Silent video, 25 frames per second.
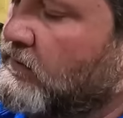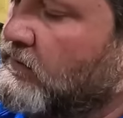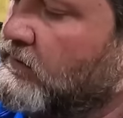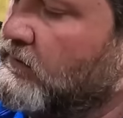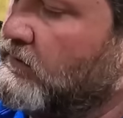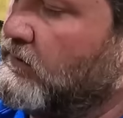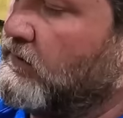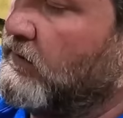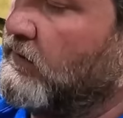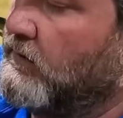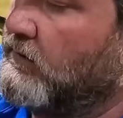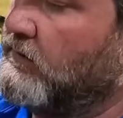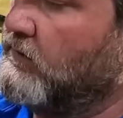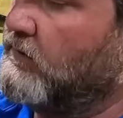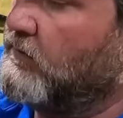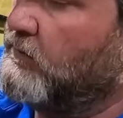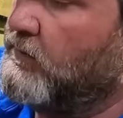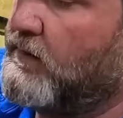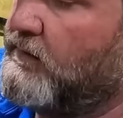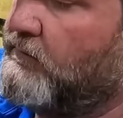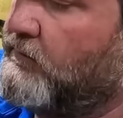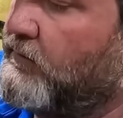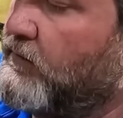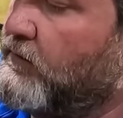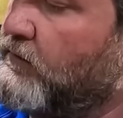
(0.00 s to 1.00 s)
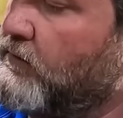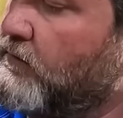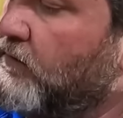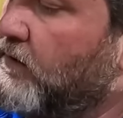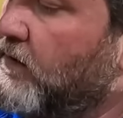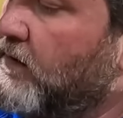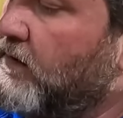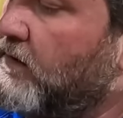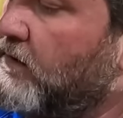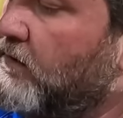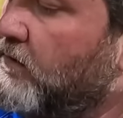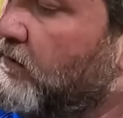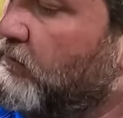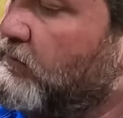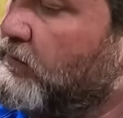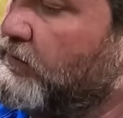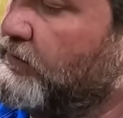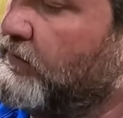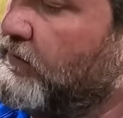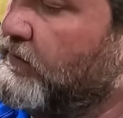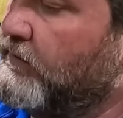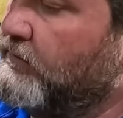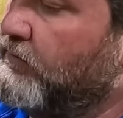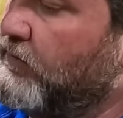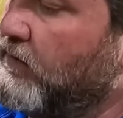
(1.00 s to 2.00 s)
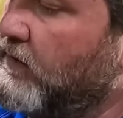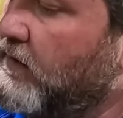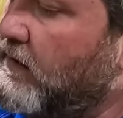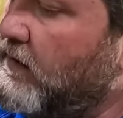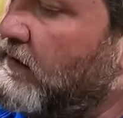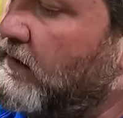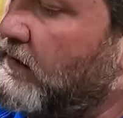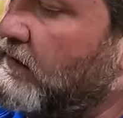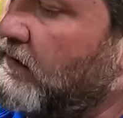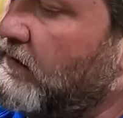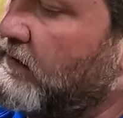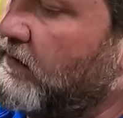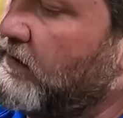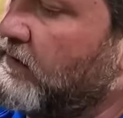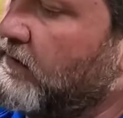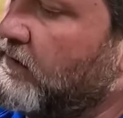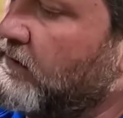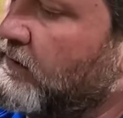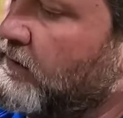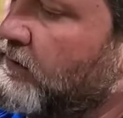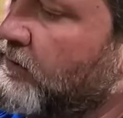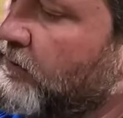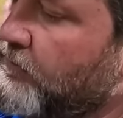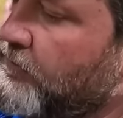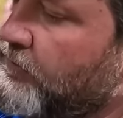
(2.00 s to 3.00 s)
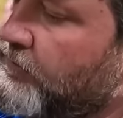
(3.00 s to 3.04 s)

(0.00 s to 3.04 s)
Just a little bit further down, and we'll see if we got anything.